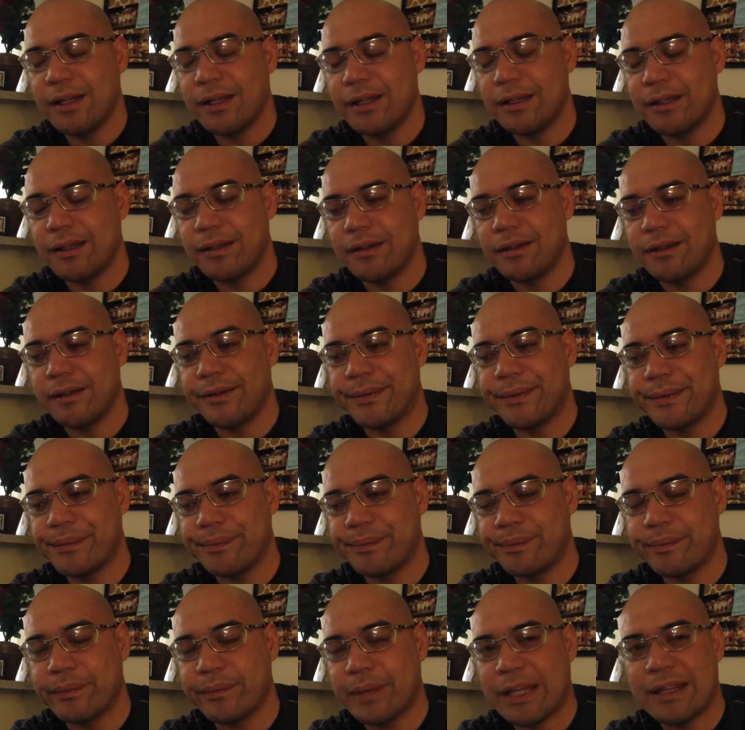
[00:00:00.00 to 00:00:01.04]

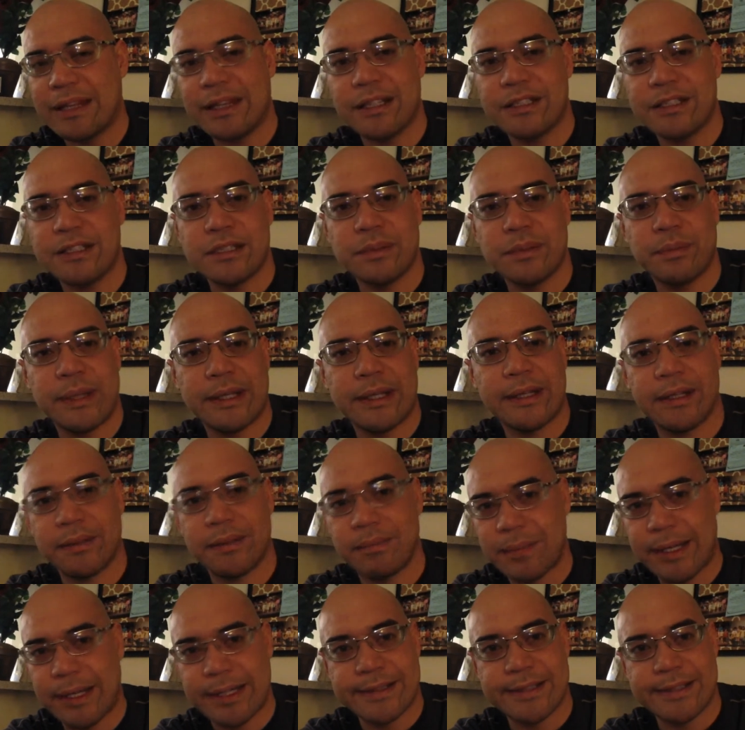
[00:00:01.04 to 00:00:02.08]
And that's just being
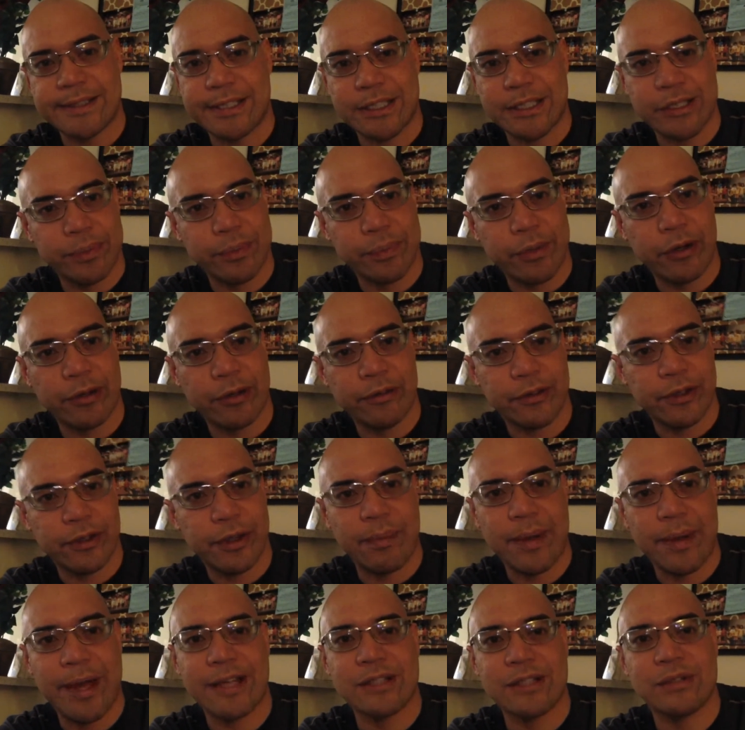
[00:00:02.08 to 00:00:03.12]
in maintenance mode for the
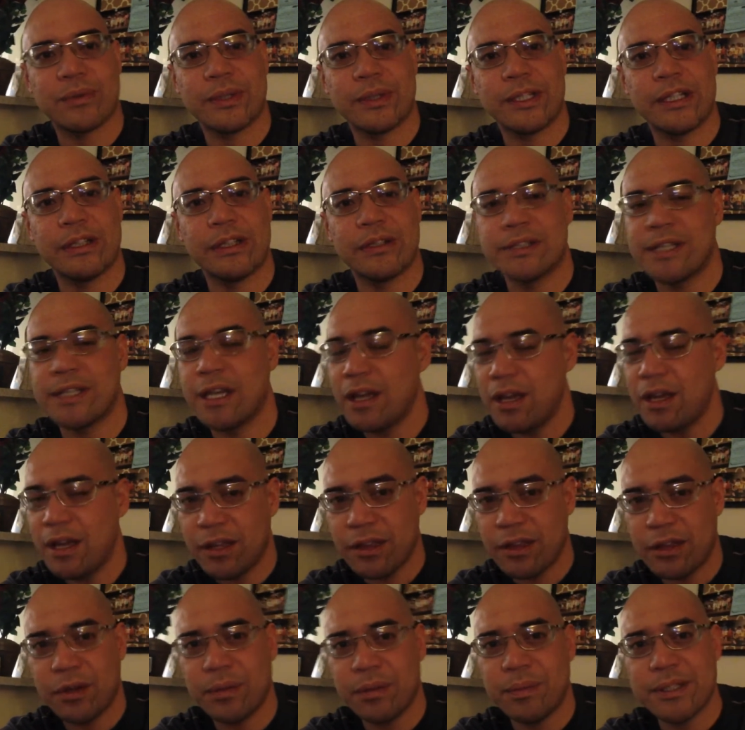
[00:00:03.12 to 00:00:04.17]
past 3 years.
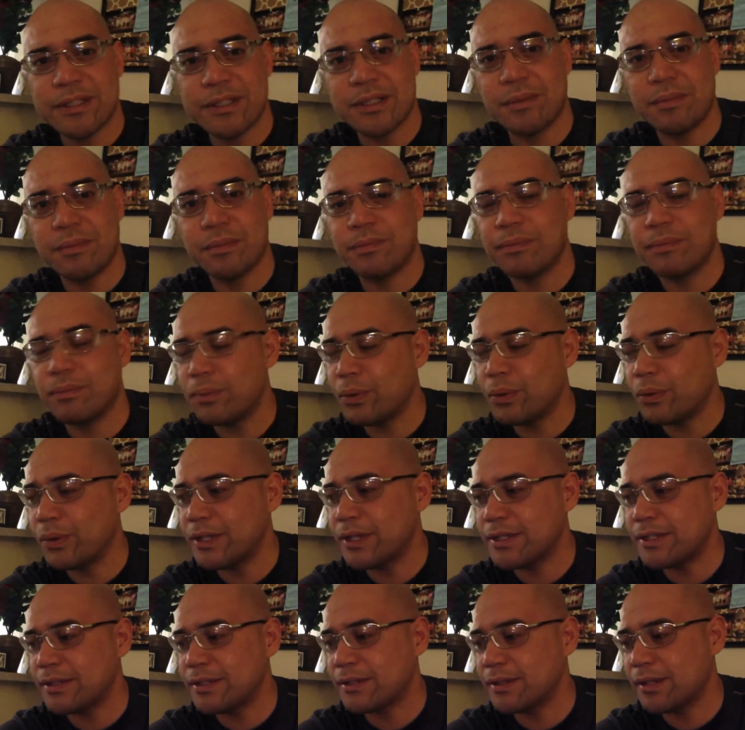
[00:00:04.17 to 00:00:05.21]
There'll be some
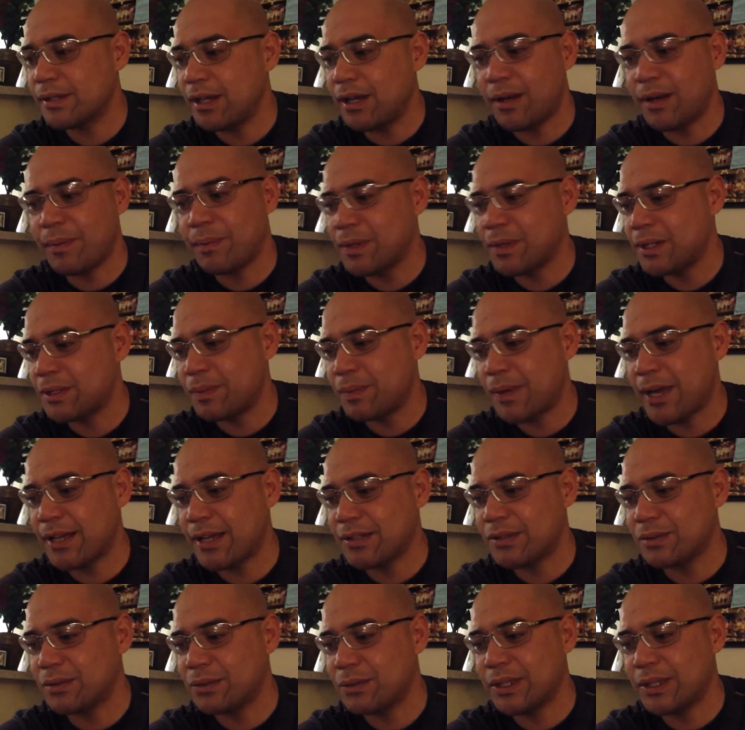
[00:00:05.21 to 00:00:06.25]
points these
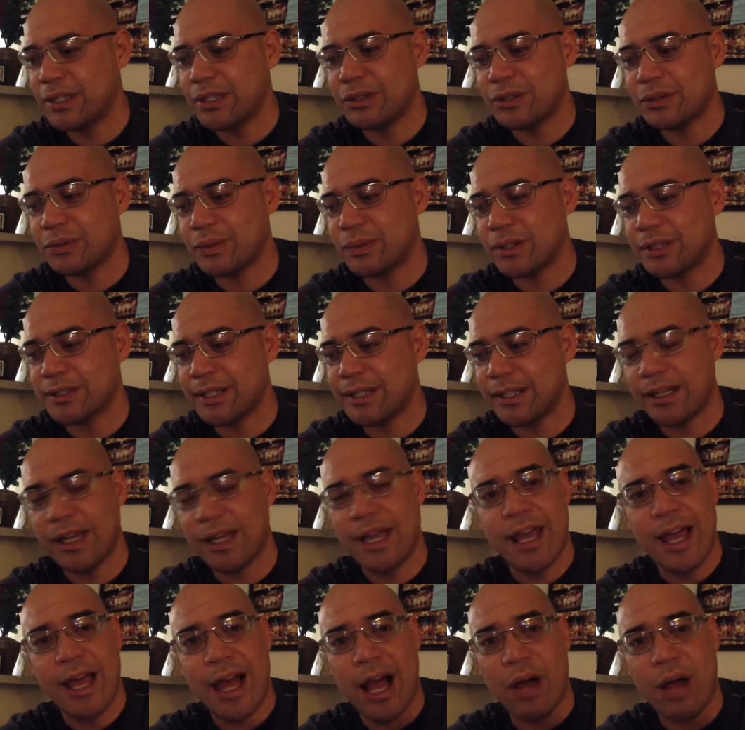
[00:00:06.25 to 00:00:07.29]
past 3 years where it's like
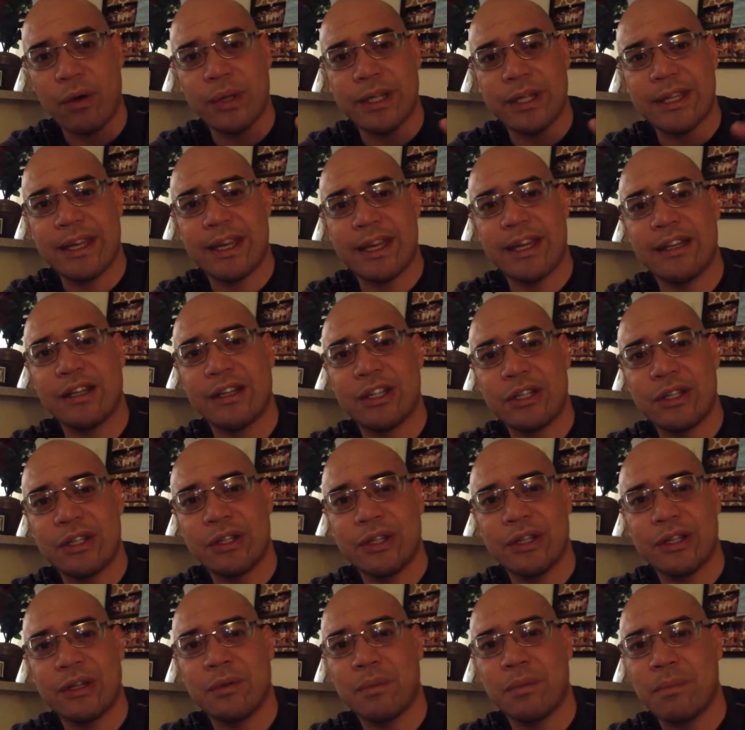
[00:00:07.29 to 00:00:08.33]
I would get a
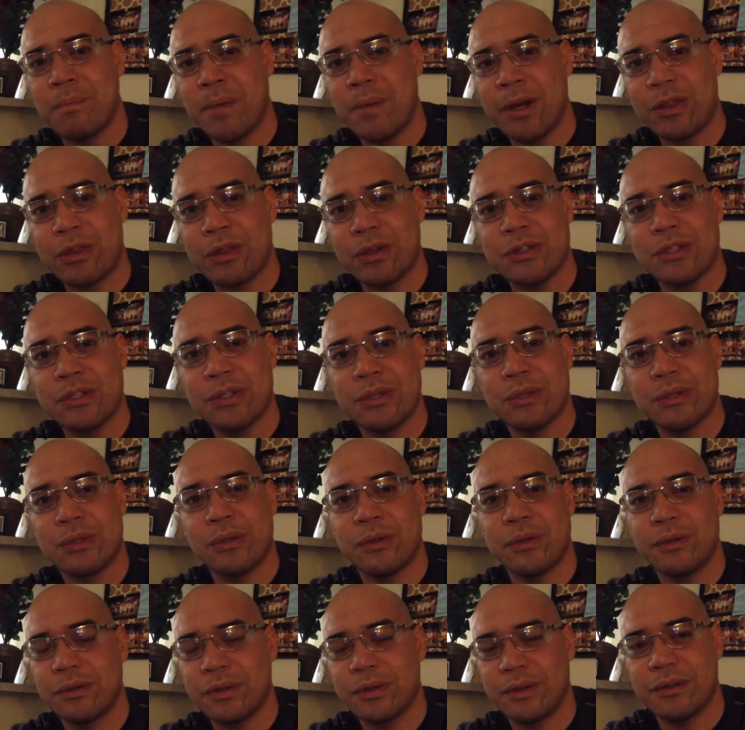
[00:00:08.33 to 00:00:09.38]
good month or
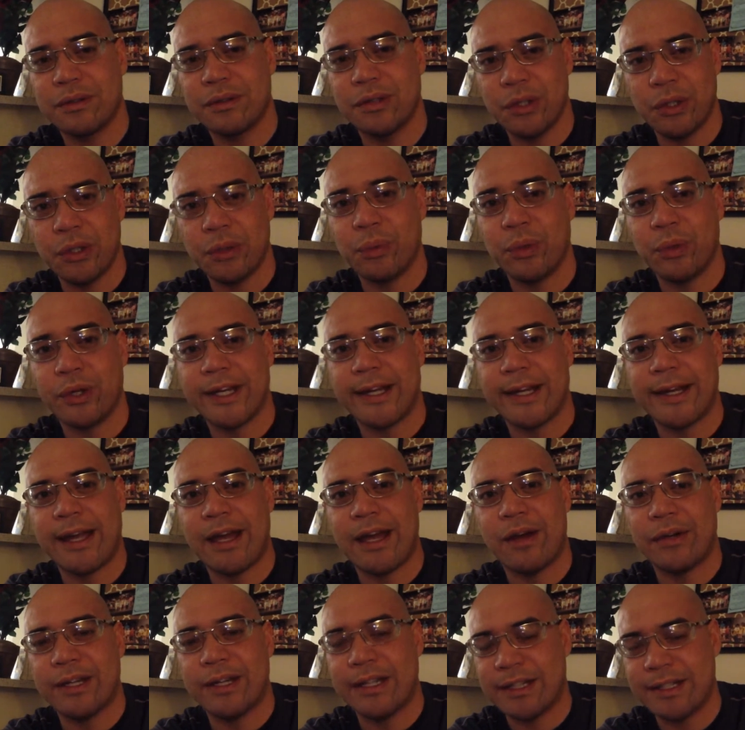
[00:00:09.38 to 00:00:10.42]
two, good working
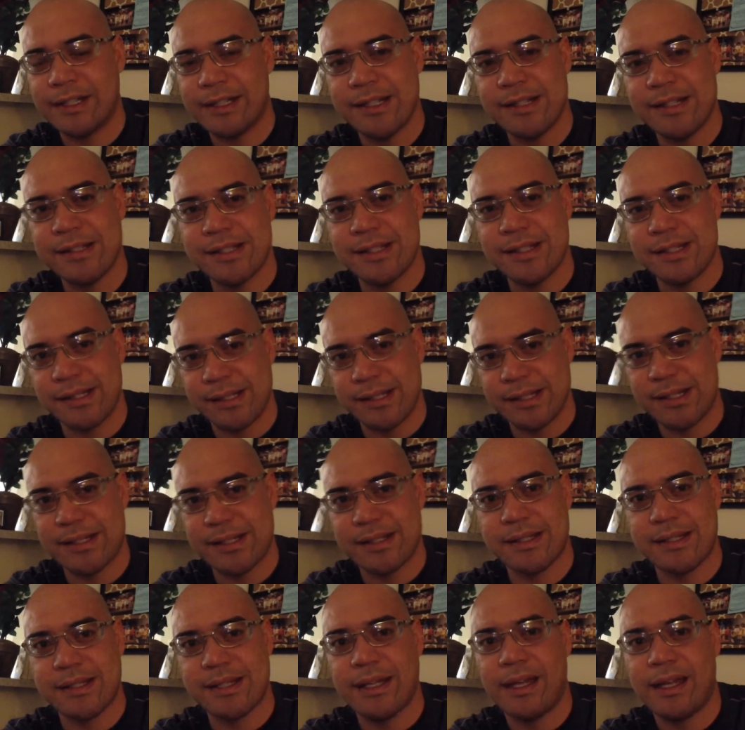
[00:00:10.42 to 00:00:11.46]
out in
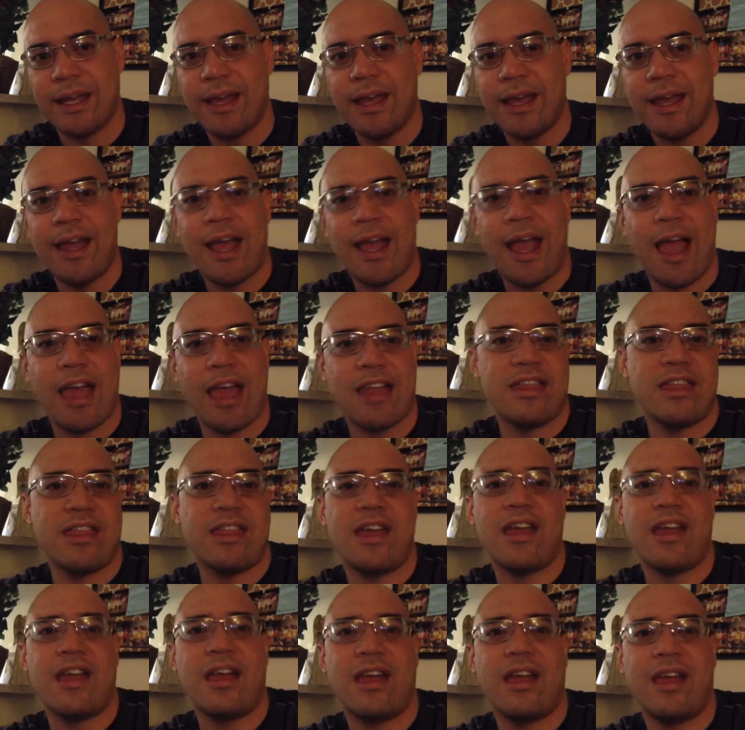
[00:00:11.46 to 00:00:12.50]
consistency, and
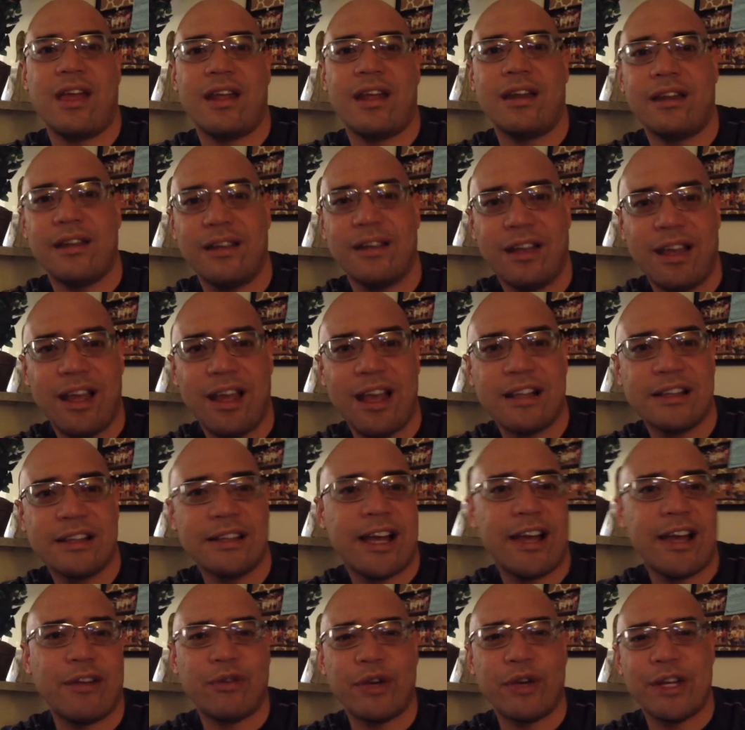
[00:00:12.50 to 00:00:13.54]
then
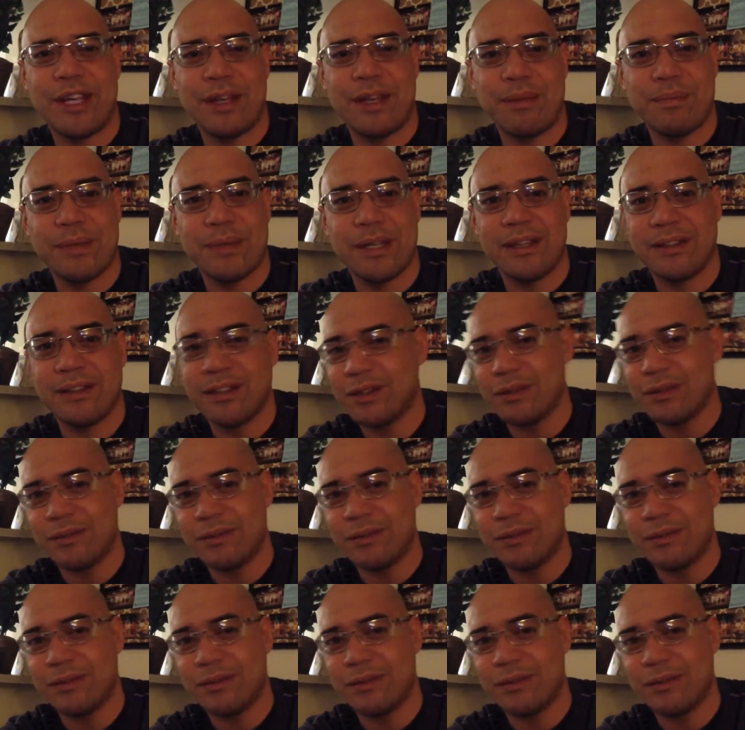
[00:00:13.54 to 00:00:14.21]
life would hit me.